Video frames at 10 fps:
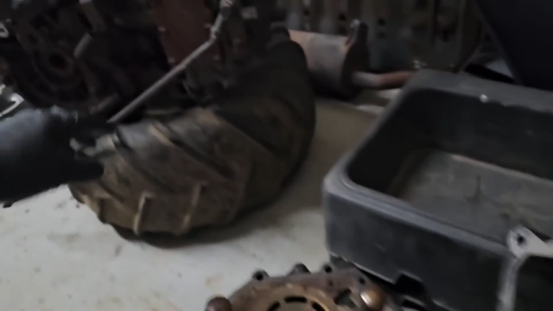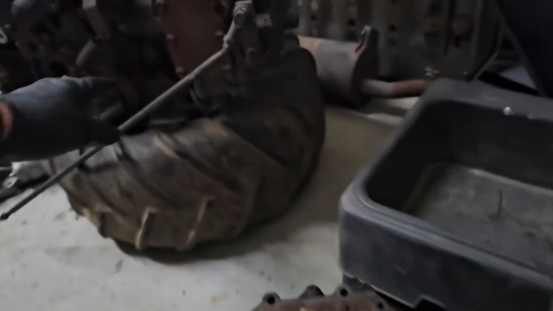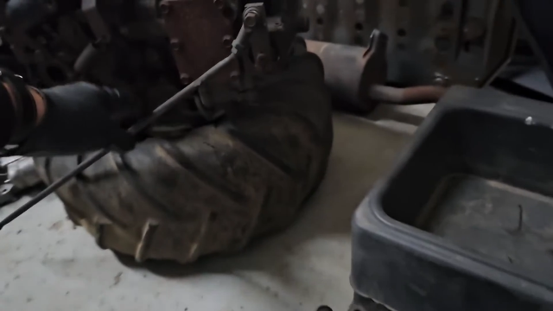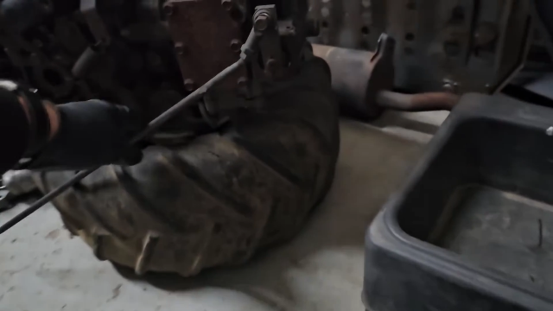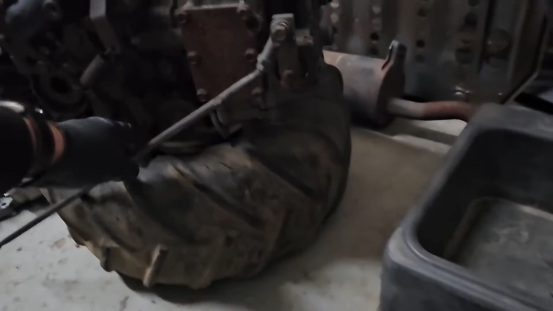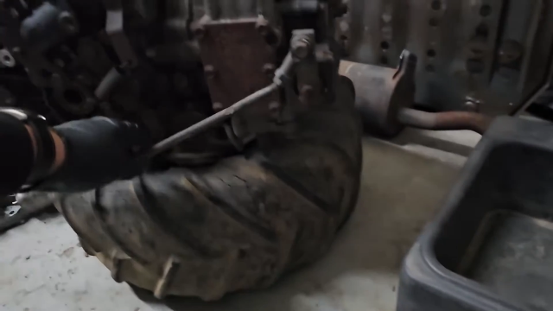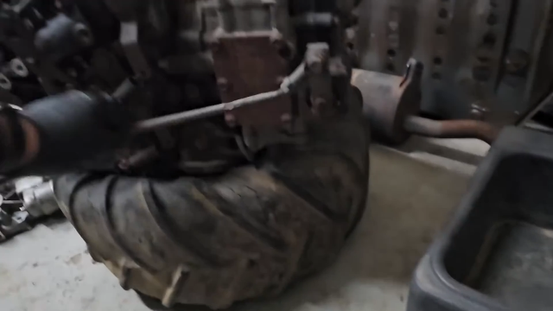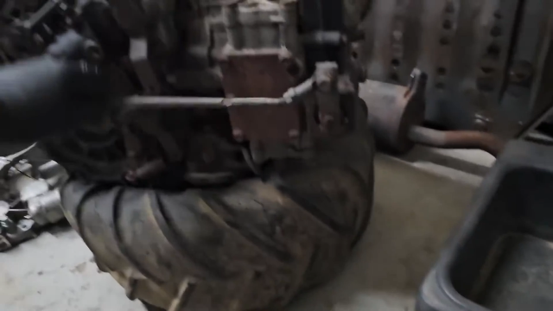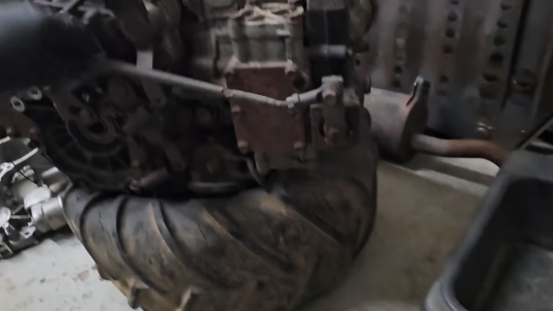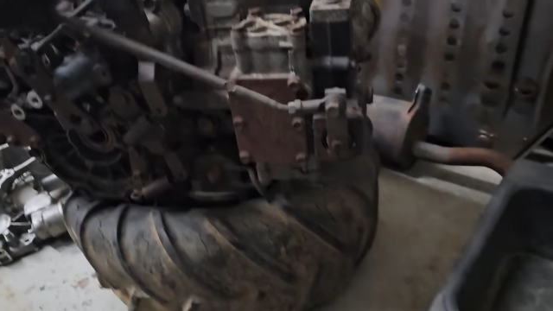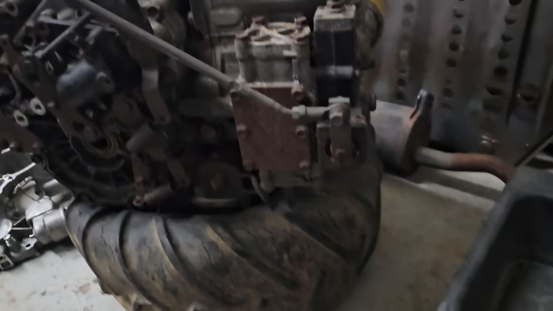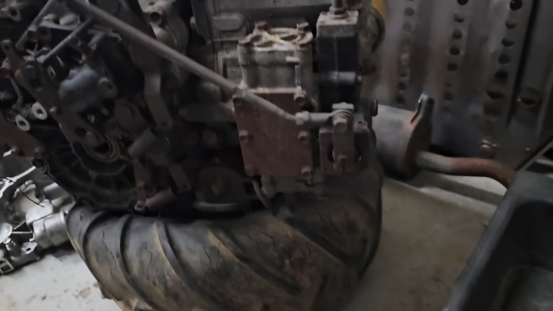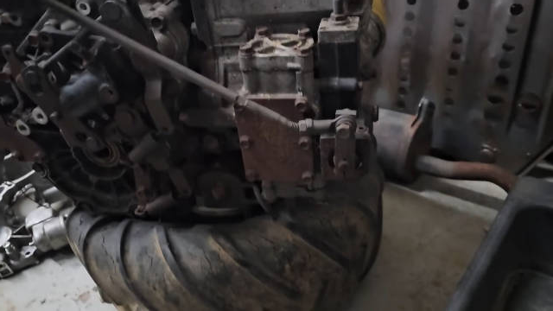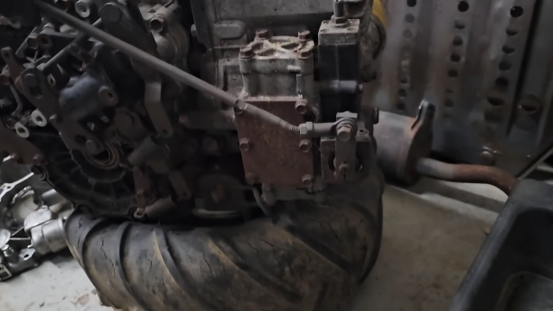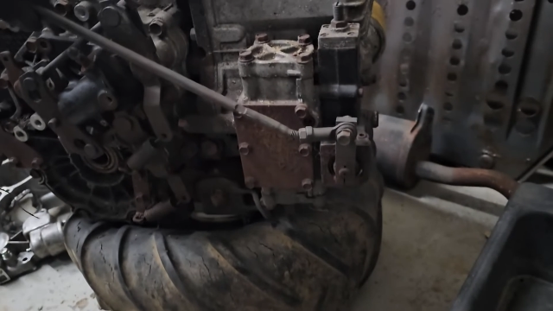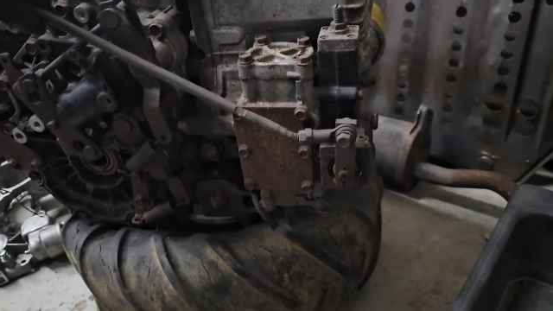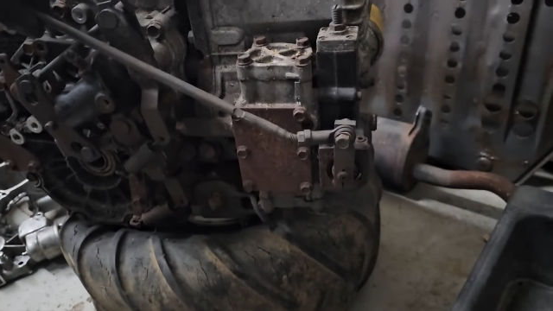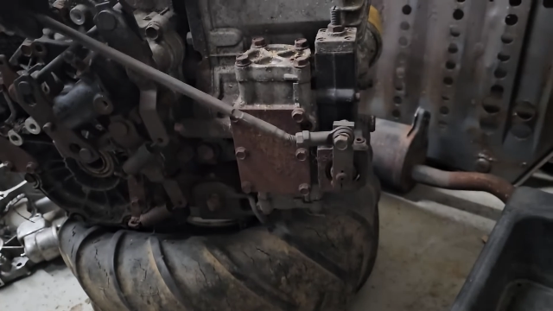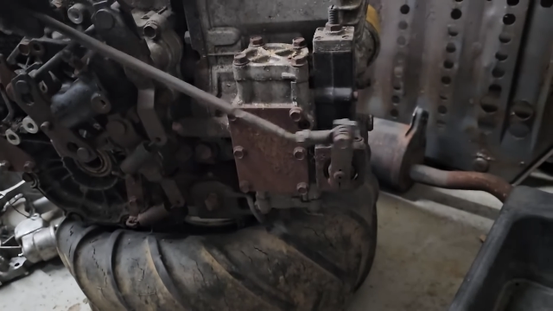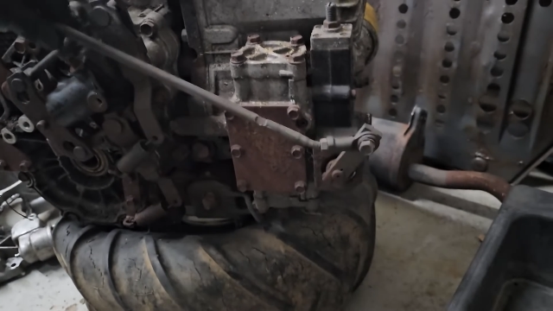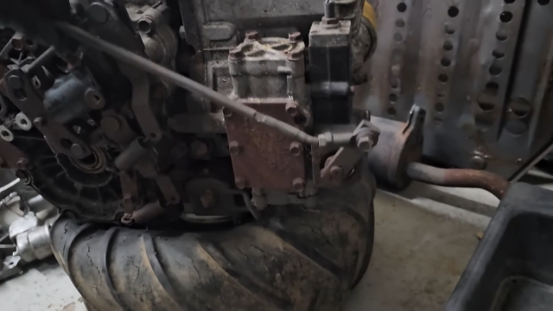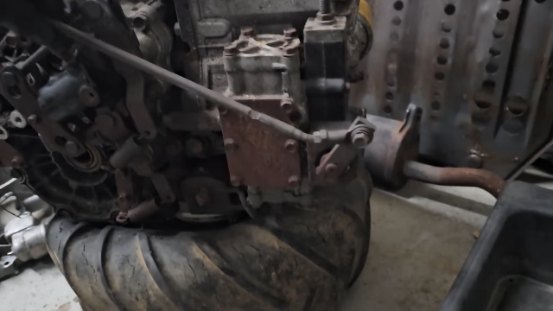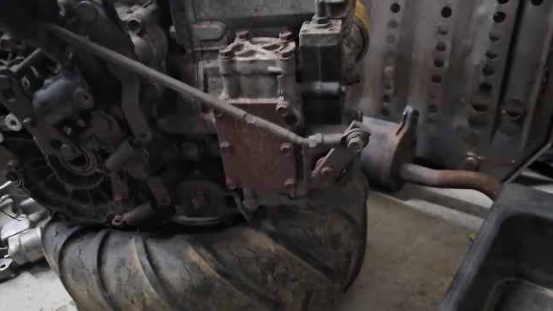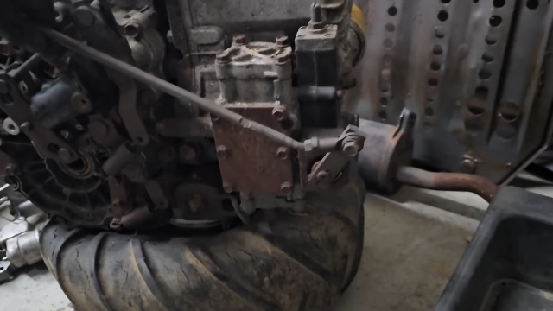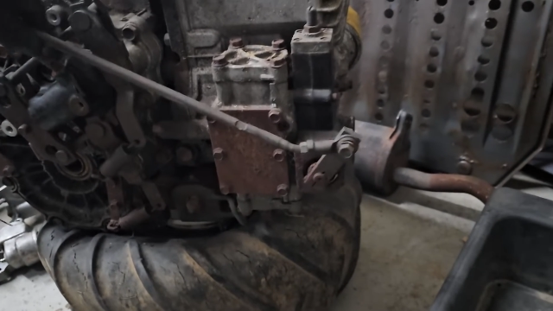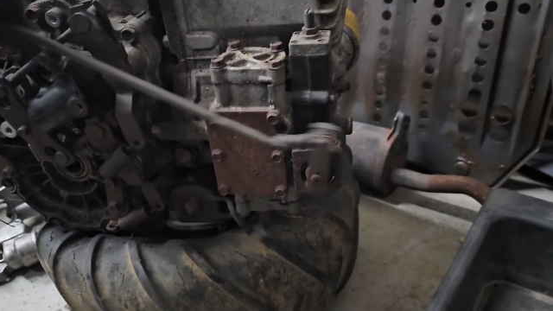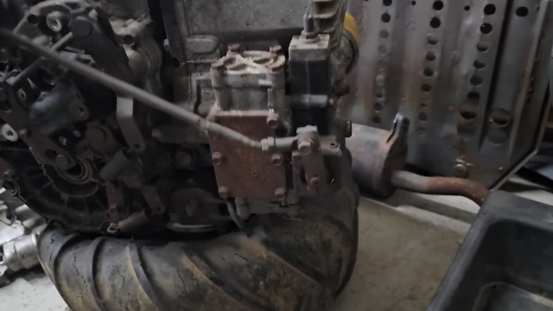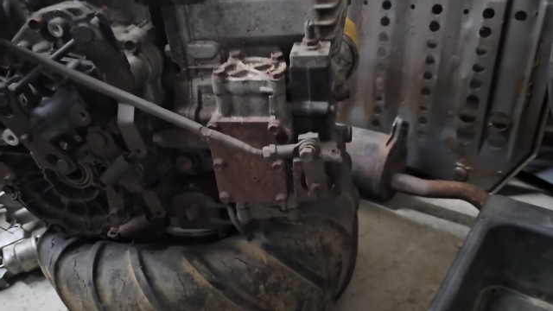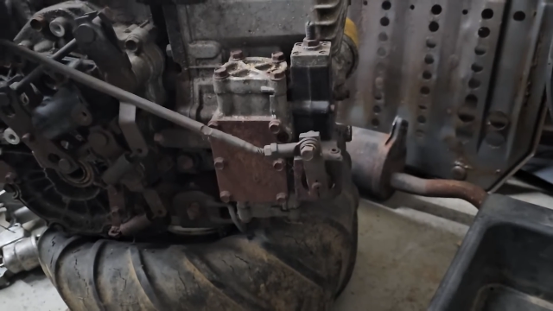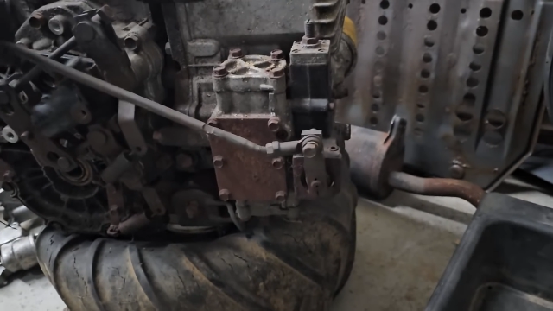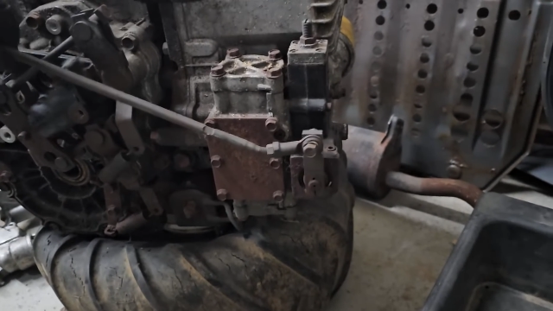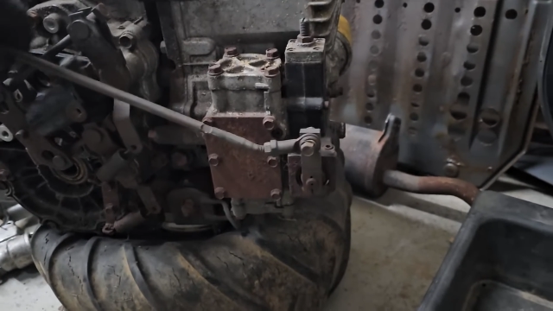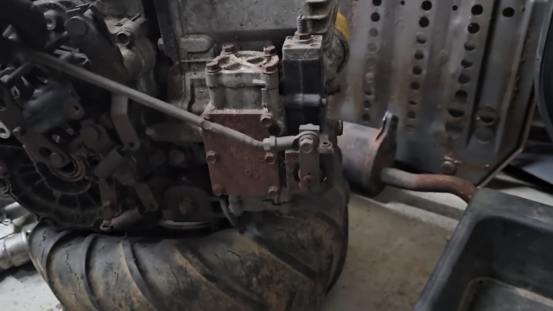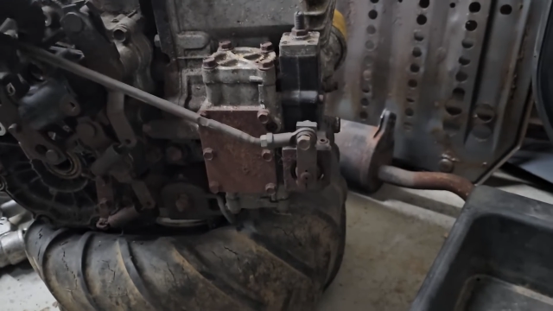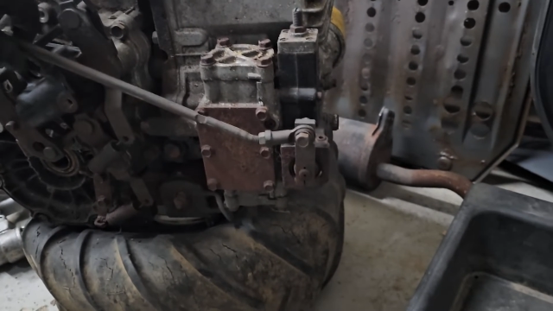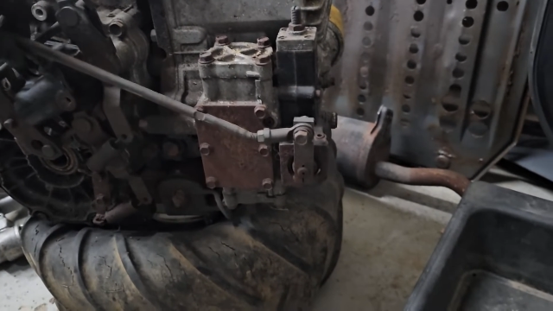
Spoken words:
No face is visible, so there are no lips to read.